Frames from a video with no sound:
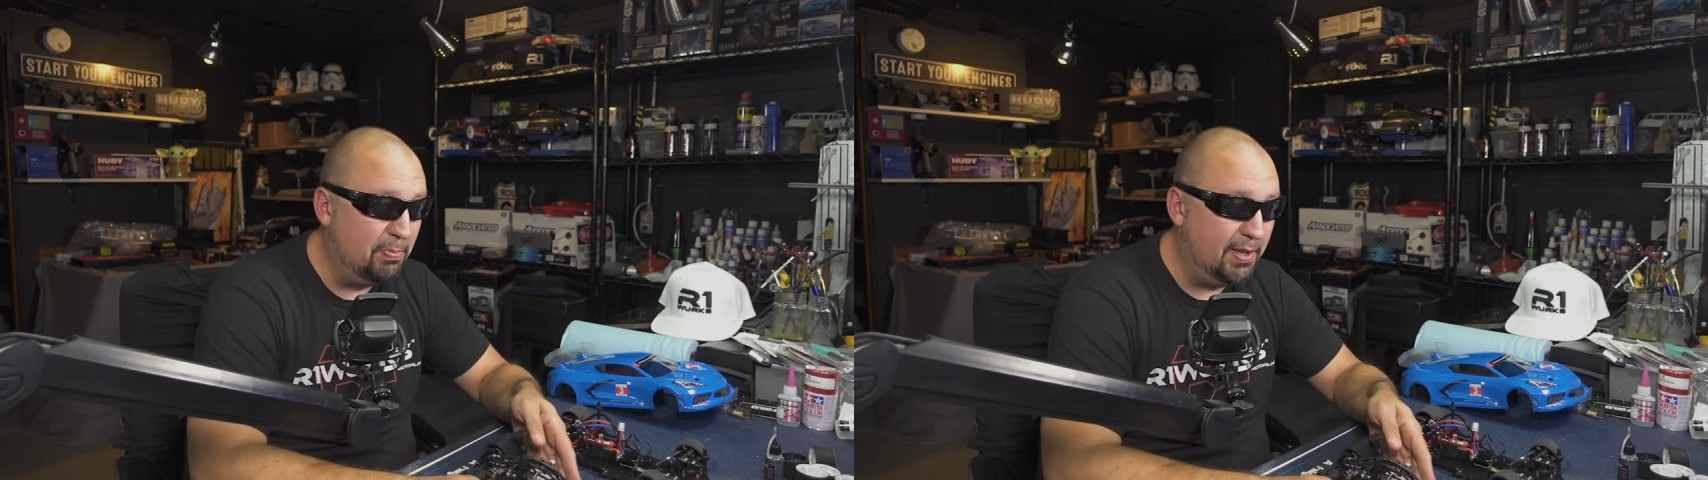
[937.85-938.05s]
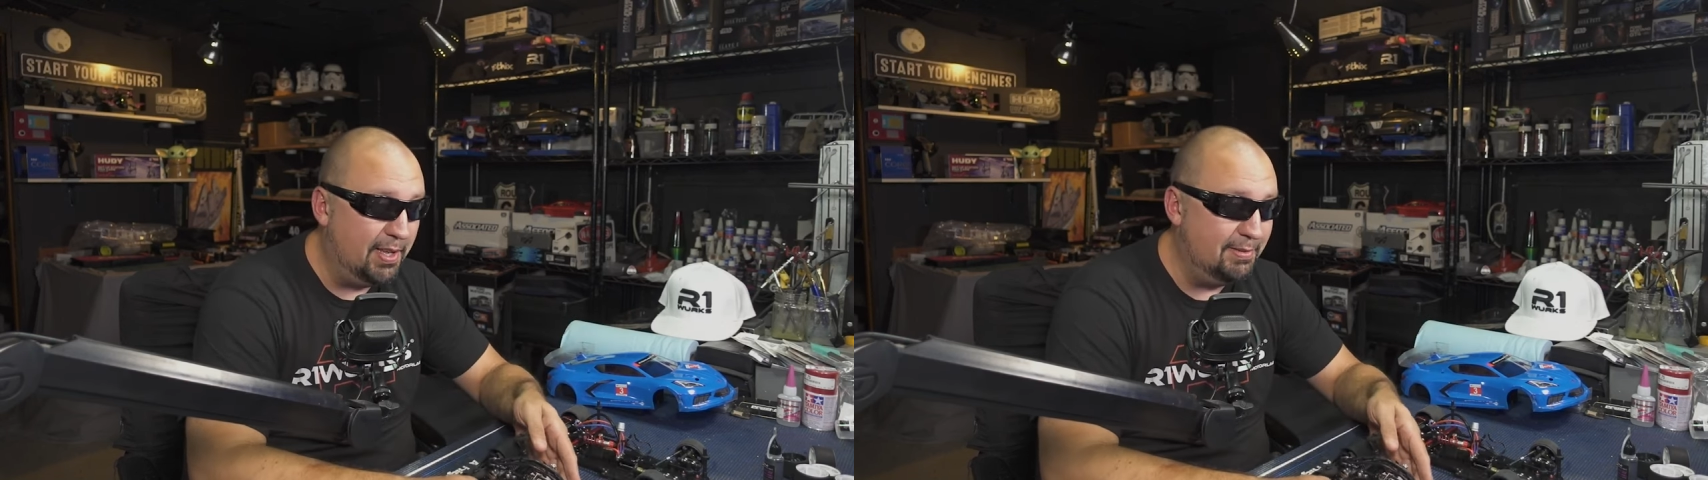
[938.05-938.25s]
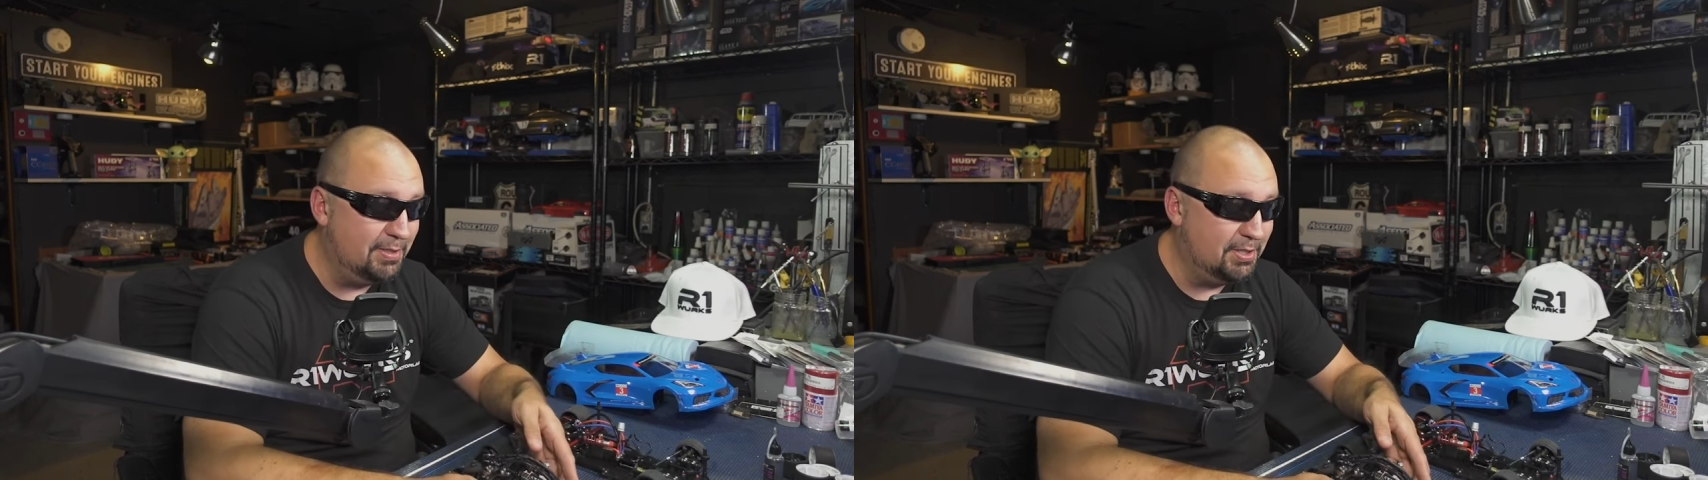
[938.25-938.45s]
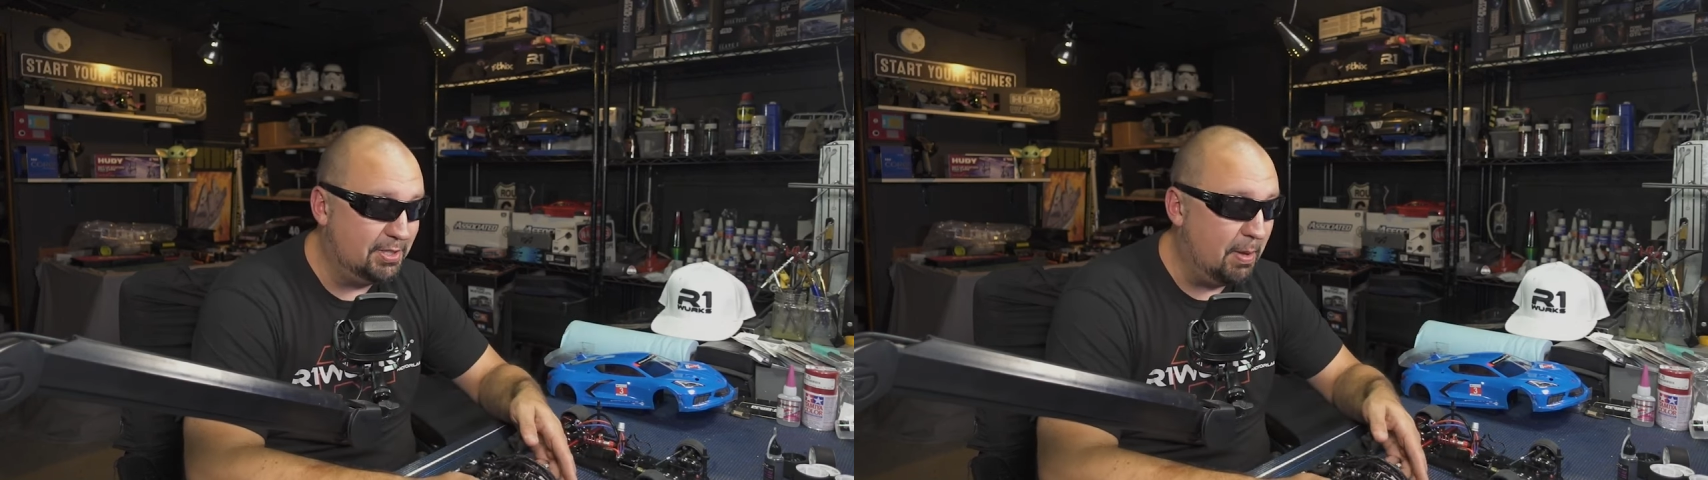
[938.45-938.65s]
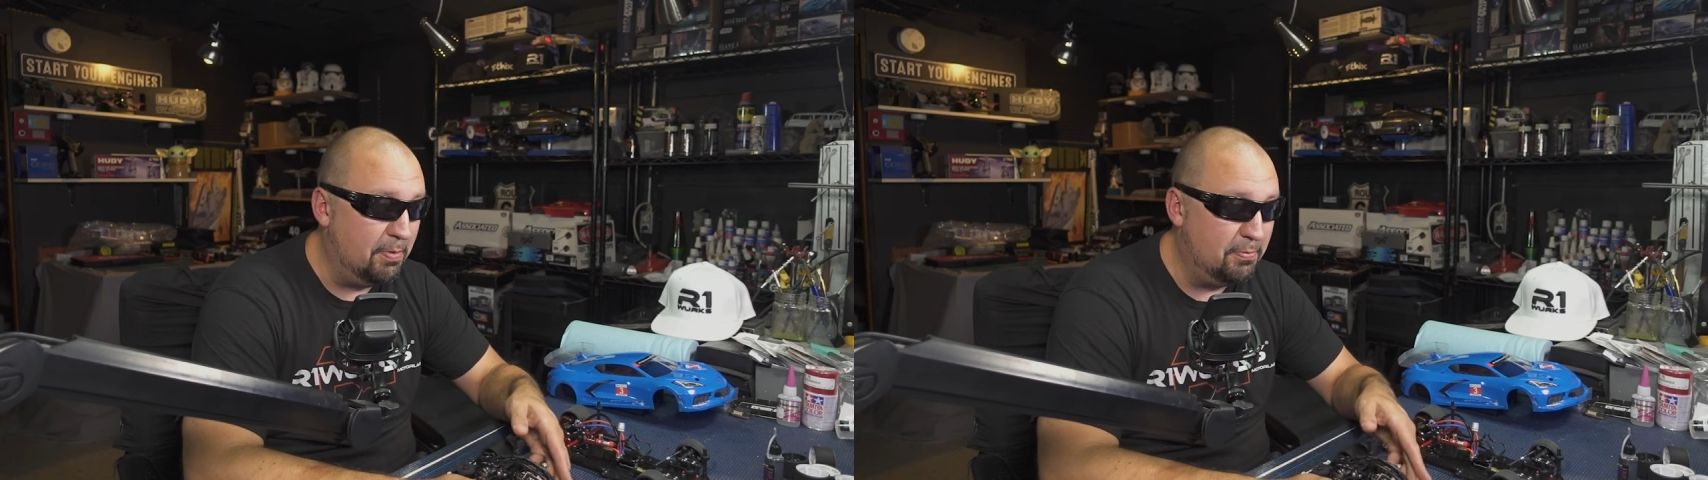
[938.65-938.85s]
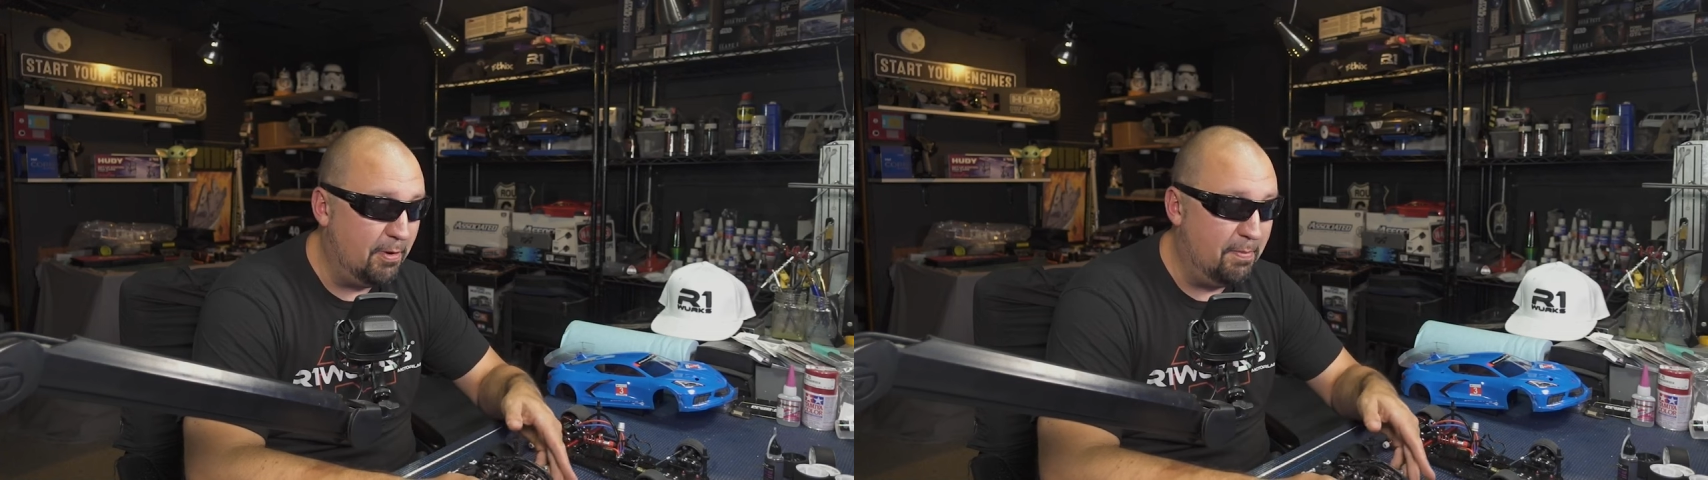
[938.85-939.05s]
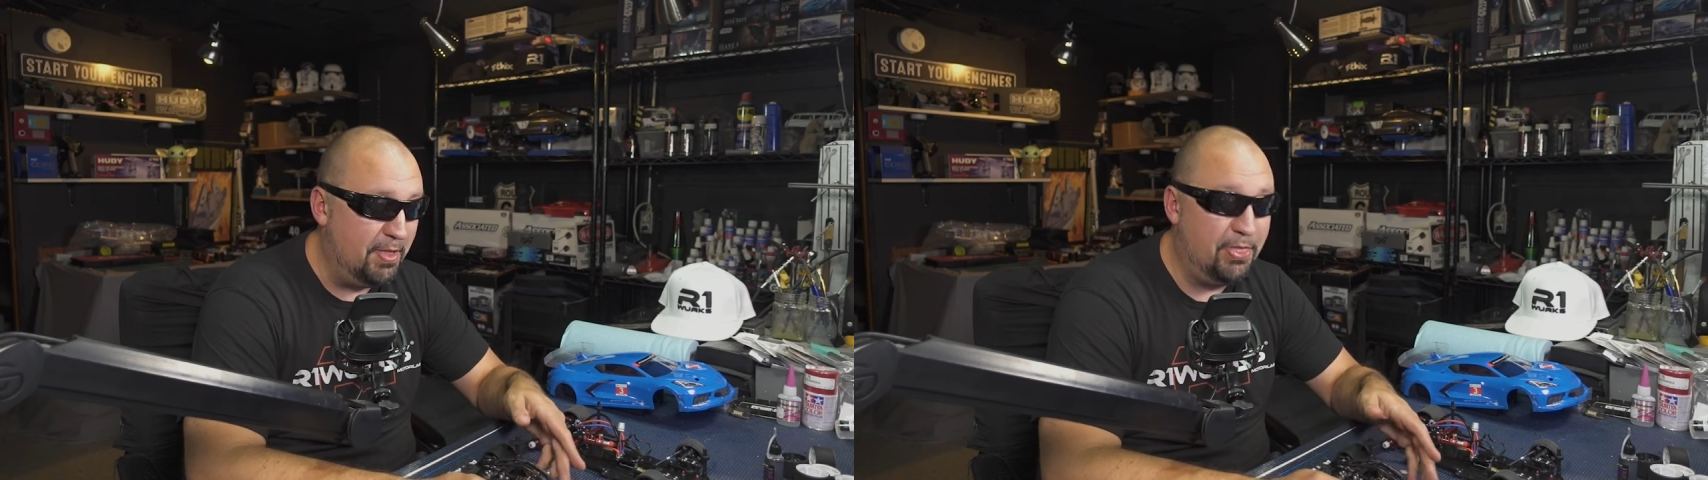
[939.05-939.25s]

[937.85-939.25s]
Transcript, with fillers: but just coming from